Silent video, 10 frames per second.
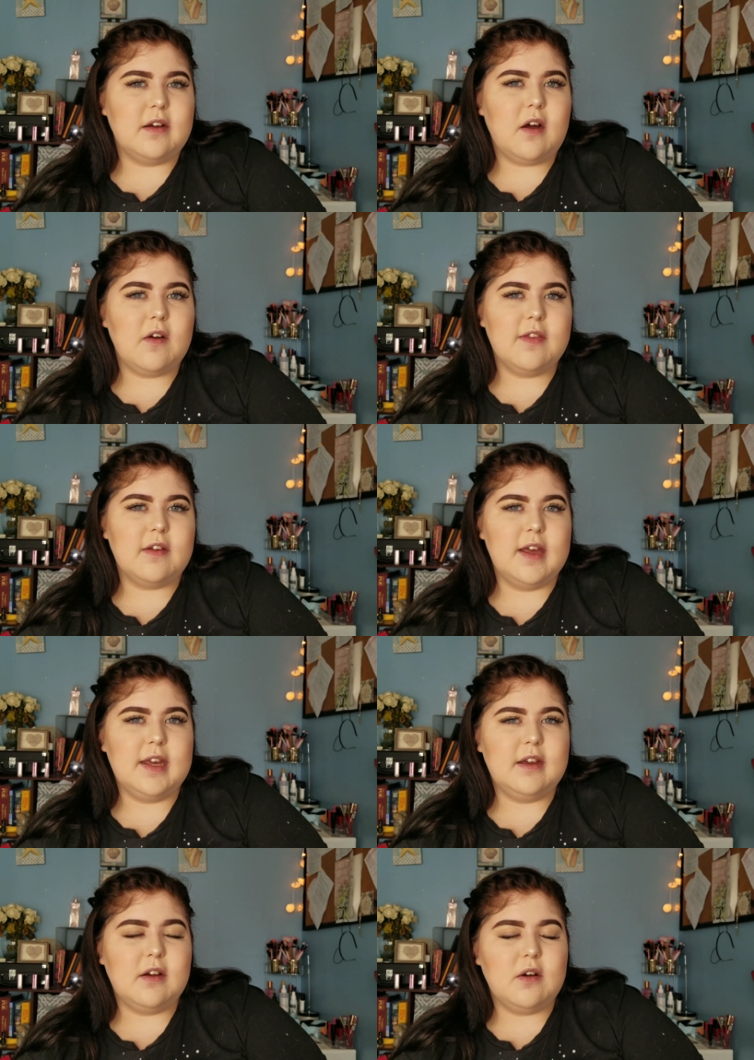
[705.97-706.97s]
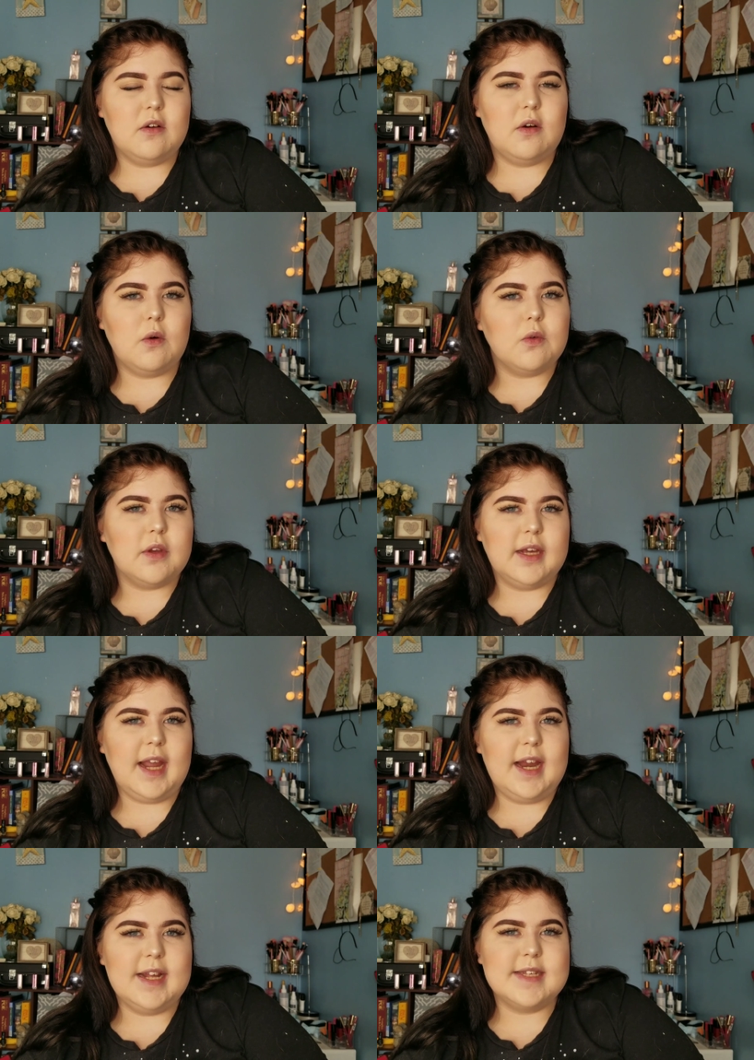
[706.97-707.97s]
all the like old like
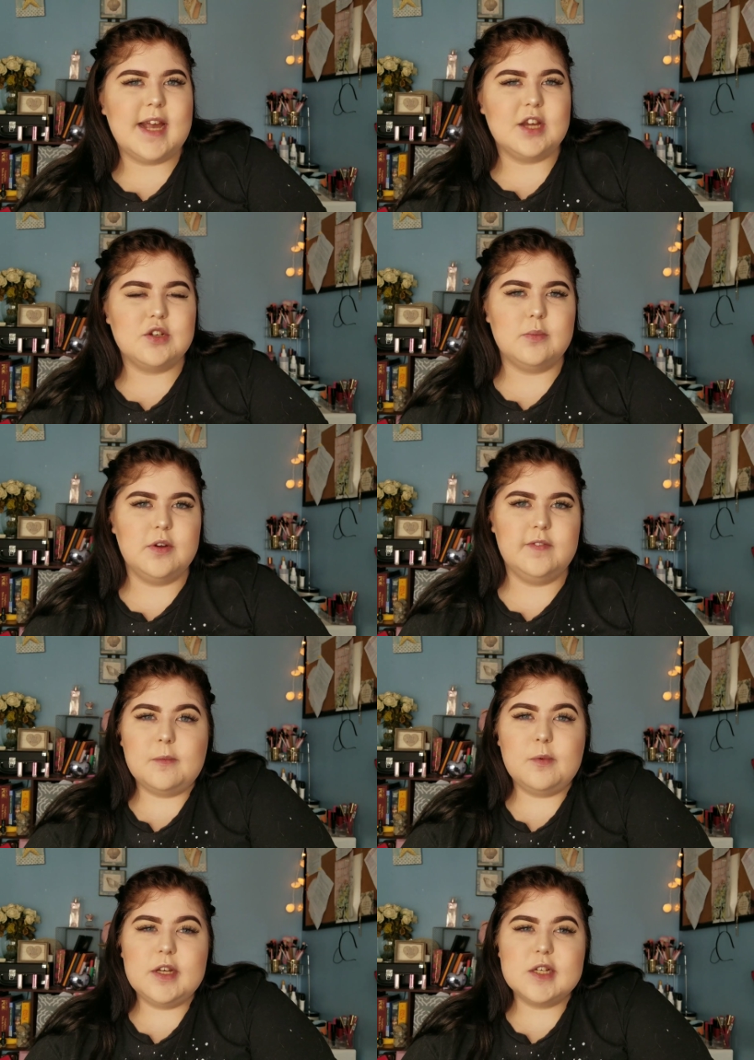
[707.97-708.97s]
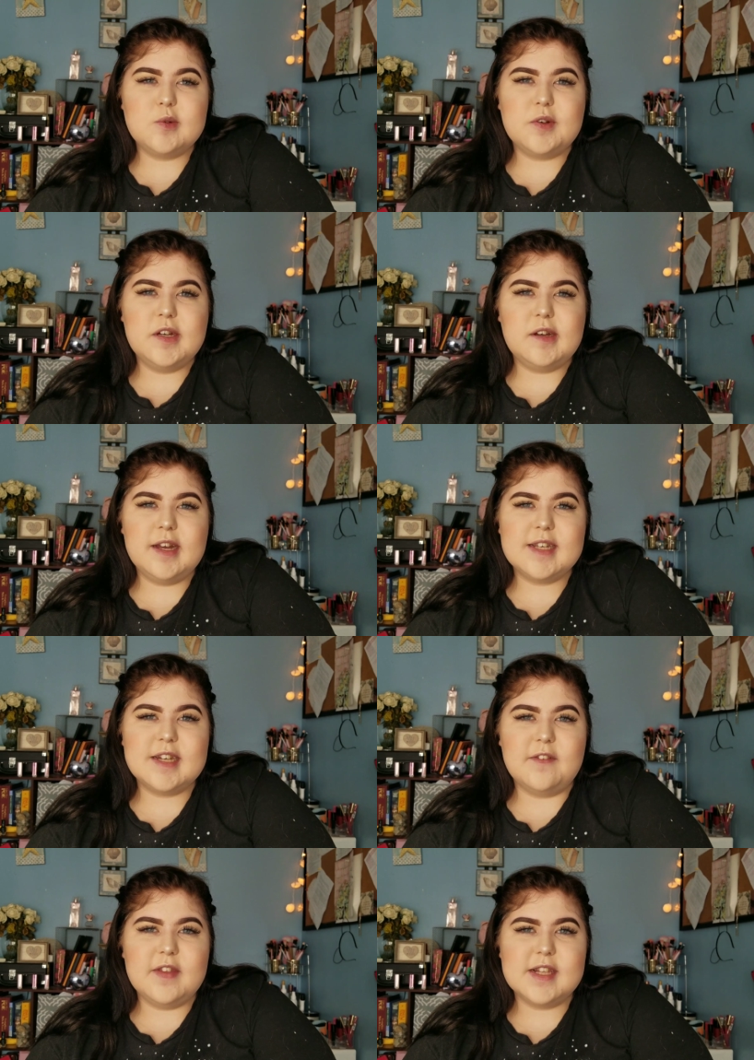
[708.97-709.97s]
80s slasher movie. We just really like
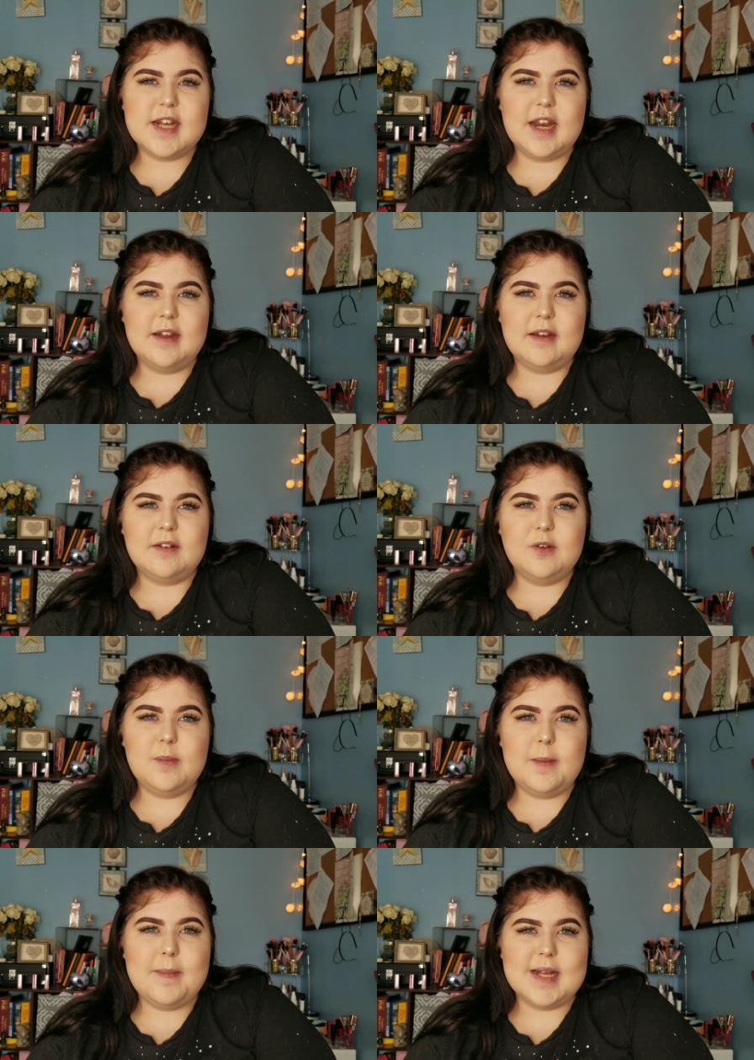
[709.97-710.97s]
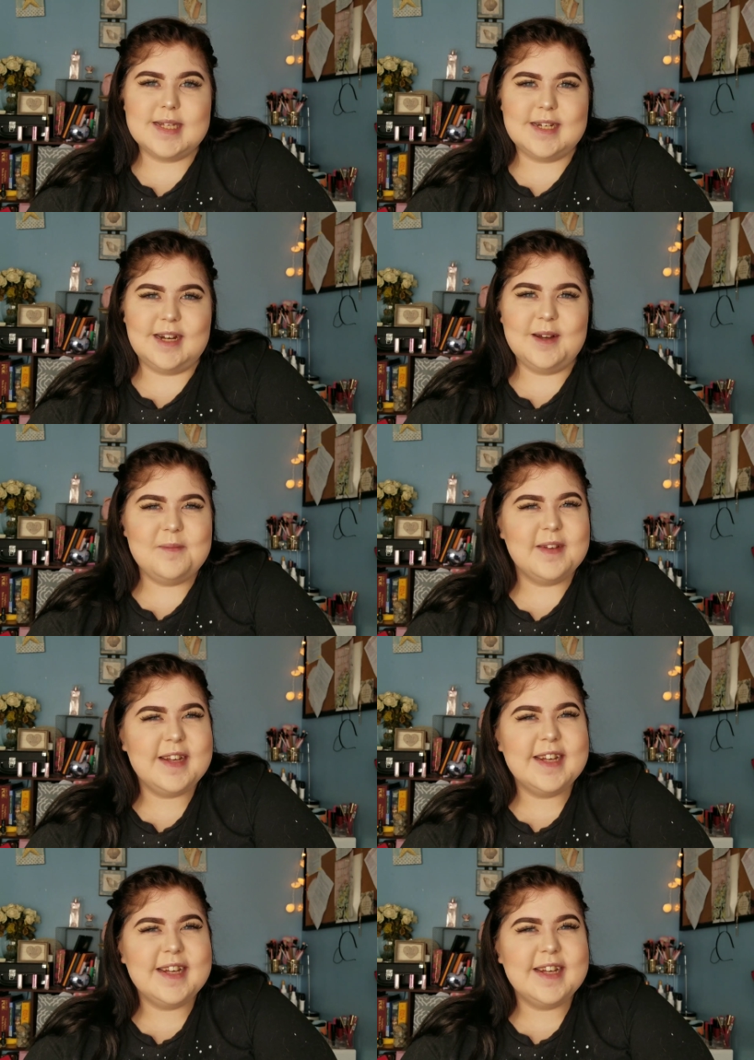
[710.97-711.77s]
stuff that's kind of a little bit messed up.